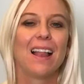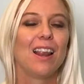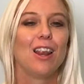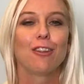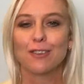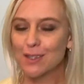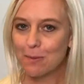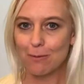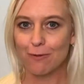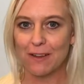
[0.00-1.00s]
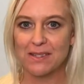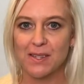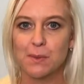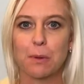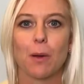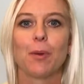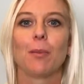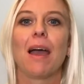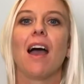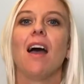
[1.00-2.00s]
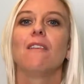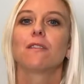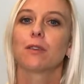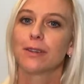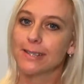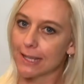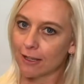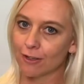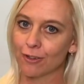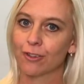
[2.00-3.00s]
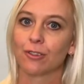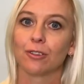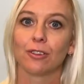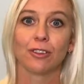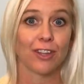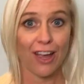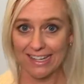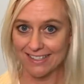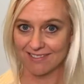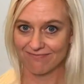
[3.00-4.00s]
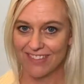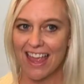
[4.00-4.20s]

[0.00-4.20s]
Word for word: Lots of people face this problem every single night.